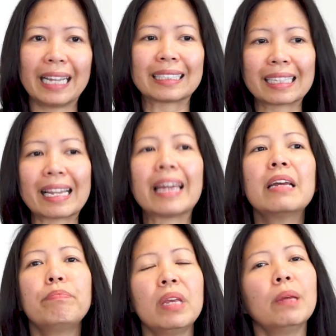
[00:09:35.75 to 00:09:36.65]
It's
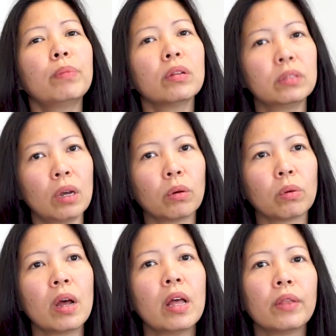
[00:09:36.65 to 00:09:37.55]
letting people
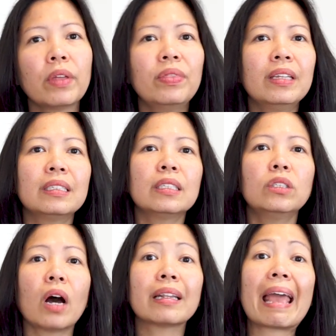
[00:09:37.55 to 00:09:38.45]
know that this is
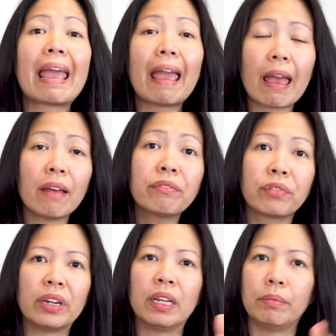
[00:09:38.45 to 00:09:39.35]
not
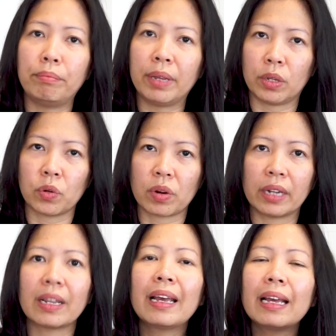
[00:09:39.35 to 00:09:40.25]
every
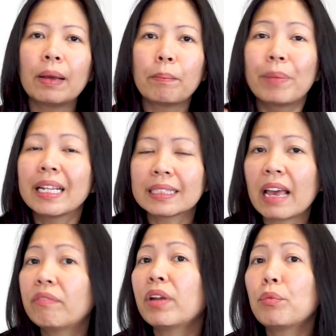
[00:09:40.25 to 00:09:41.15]
meteorite, but it's
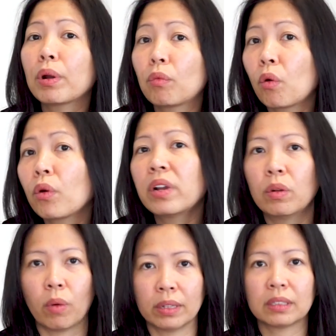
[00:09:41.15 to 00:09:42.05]
every
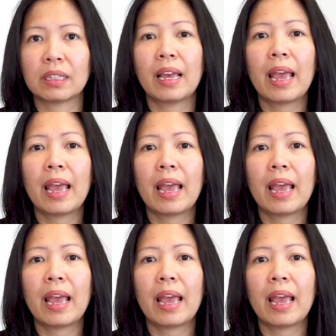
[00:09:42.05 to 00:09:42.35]
recorded ones.